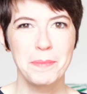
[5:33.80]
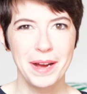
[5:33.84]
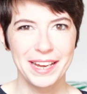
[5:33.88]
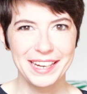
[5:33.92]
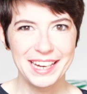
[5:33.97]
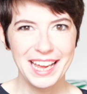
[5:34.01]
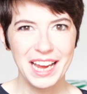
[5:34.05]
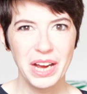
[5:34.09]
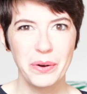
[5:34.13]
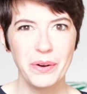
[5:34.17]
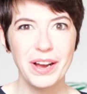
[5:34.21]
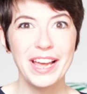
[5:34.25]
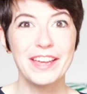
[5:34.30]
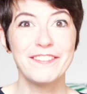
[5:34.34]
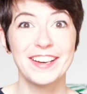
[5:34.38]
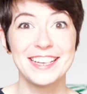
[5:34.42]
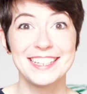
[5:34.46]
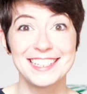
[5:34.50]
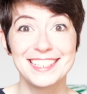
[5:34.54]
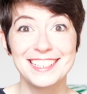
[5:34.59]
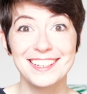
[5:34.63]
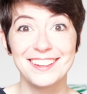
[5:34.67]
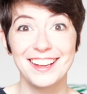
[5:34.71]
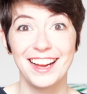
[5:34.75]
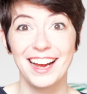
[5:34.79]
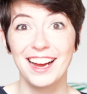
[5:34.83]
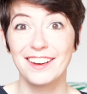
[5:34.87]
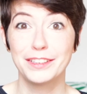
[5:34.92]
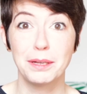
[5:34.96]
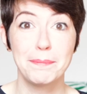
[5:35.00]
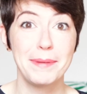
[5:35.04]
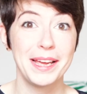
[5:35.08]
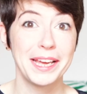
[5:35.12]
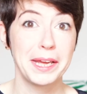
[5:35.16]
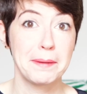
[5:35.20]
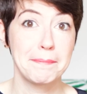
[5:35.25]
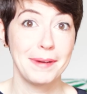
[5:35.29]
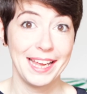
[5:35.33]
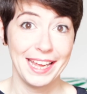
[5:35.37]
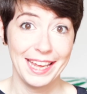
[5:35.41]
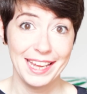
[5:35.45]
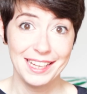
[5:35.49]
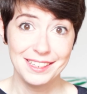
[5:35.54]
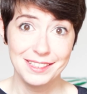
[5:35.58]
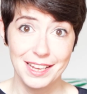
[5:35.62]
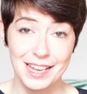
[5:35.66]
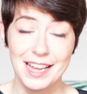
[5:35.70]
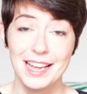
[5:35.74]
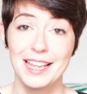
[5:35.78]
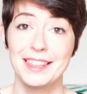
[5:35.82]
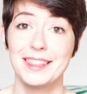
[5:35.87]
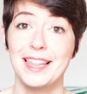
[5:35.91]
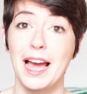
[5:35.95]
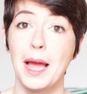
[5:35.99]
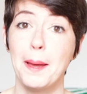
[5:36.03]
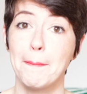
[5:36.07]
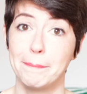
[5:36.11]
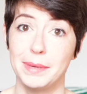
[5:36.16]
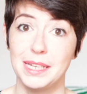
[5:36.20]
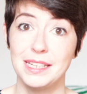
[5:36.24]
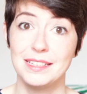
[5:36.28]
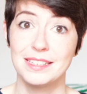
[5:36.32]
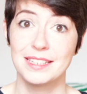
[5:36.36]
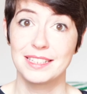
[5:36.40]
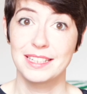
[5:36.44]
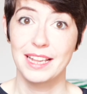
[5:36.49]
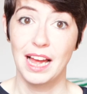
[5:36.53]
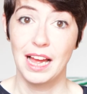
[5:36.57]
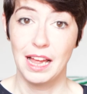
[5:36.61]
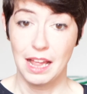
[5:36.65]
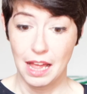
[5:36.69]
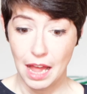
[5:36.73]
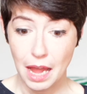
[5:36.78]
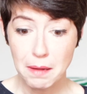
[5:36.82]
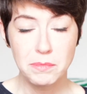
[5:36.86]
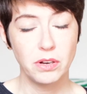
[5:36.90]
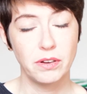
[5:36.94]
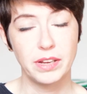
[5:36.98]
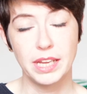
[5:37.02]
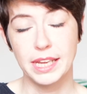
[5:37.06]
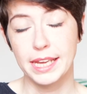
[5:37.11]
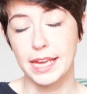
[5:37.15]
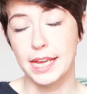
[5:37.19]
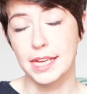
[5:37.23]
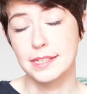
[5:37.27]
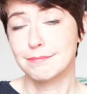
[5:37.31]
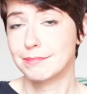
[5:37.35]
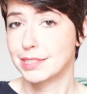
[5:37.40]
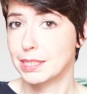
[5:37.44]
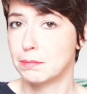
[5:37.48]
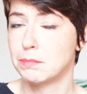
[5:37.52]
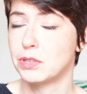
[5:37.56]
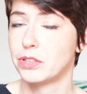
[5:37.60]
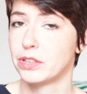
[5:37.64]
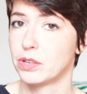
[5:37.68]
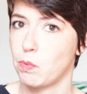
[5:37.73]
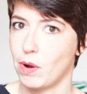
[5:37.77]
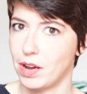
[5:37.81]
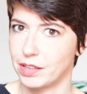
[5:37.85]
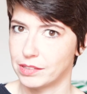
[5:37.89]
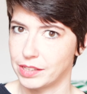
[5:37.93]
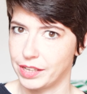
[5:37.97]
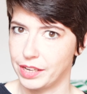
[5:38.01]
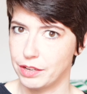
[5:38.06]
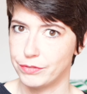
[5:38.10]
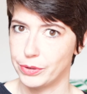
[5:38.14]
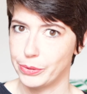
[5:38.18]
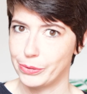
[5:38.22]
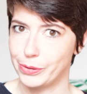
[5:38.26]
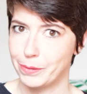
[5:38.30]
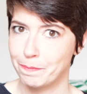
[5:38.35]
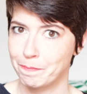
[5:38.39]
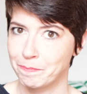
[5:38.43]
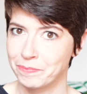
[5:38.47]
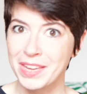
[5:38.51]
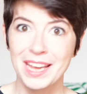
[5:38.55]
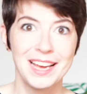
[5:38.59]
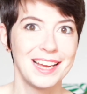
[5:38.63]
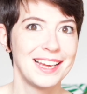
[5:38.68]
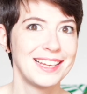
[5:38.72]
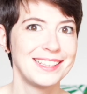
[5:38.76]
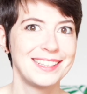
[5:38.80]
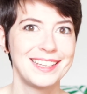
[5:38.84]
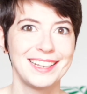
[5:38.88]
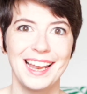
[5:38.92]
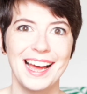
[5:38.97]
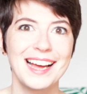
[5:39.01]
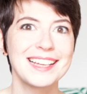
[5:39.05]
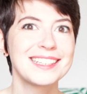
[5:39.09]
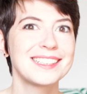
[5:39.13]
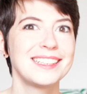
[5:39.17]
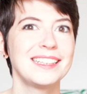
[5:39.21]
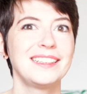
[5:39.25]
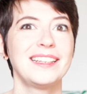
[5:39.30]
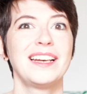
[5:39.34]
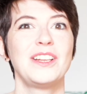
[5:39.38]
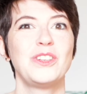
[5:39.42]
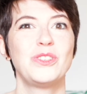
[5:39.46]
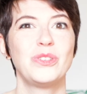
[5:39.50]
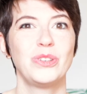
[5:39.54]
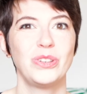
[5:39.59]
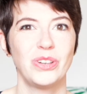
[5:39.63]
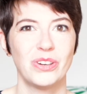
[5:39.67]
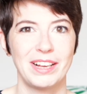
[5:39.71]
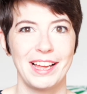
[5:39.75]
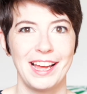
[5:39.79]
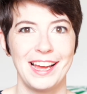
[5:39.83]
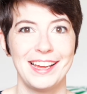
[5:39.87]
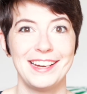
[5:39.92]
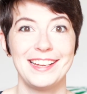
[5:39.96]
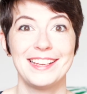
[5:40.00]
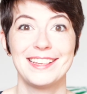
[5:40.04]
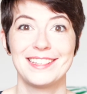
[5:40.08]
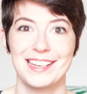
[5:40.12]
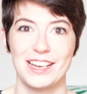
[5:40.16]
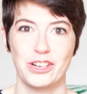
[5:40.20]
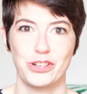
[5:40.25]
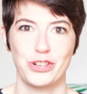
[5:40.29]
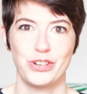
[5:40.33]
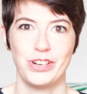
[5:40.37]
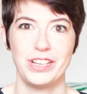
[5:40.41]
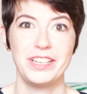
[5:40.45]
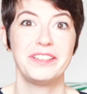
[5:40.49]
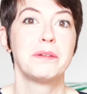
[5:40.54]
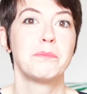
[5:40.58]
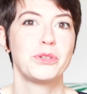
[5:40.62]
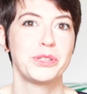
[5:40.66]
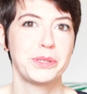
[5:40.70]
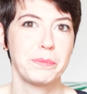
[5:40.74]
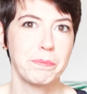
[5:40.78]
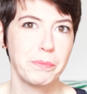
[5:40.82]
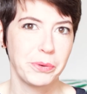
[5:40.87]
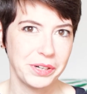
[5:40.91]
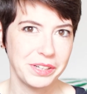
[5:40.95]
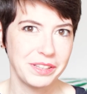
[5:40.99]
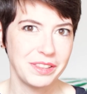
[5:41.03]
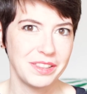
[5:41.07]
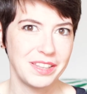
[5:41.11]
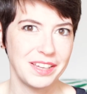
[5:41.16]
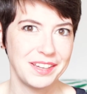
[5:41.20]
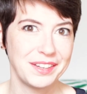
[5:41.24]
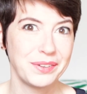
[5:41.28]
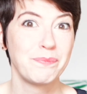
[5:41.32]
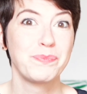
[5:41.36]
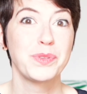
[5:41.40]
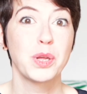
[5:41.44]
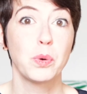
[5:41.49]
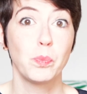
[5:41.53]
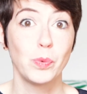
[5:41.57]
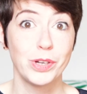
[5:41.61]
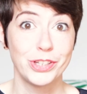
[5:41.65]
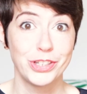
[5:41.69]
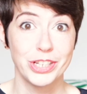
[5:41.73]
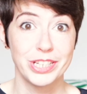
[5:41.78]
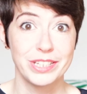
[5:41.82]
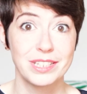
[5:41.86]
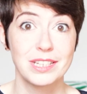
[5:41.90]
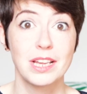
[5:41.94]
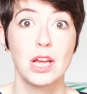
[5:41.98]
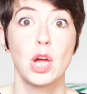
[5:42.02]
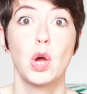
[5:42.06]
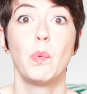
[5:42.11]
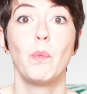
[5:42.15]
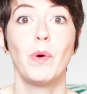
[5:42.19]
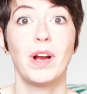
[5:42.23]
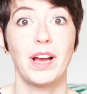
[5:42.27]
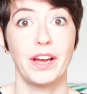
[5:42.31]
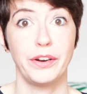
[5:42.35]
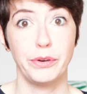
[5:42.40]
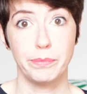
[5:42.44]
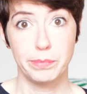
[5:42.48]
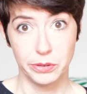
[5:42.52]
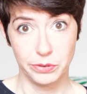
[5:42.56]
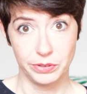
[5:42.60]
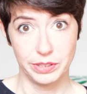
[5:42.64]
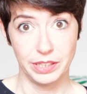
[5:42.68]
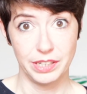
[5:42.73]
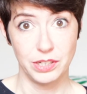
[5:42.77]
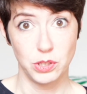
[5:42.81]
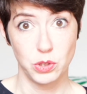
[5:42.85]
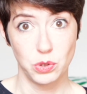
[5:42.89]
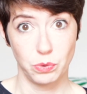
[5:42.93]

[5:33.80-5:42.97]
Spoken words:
by now, if I still have the bag in my hand, that means that I'm looking at some good quality food. The last thing that I need to look at is actually the most important thing, which is what kind of protein